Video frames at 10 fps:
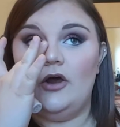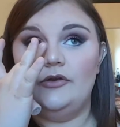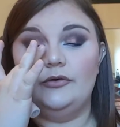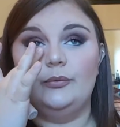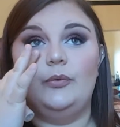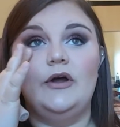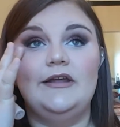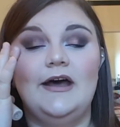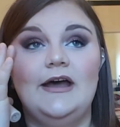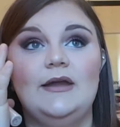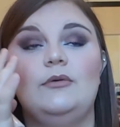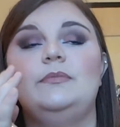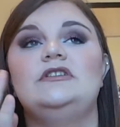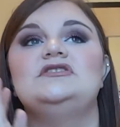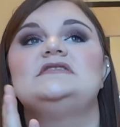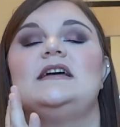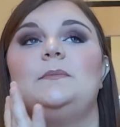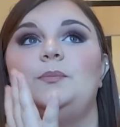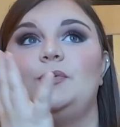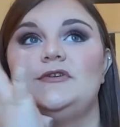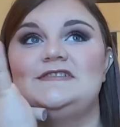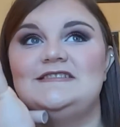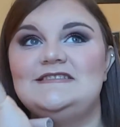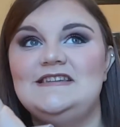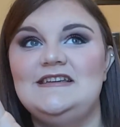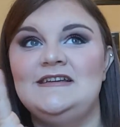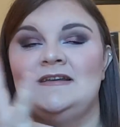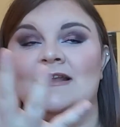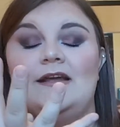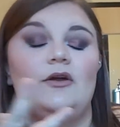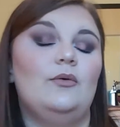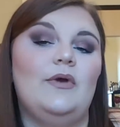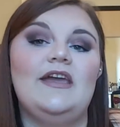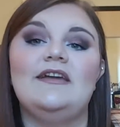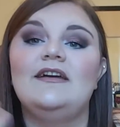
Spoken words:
under one eye would be just like pristine, like awake,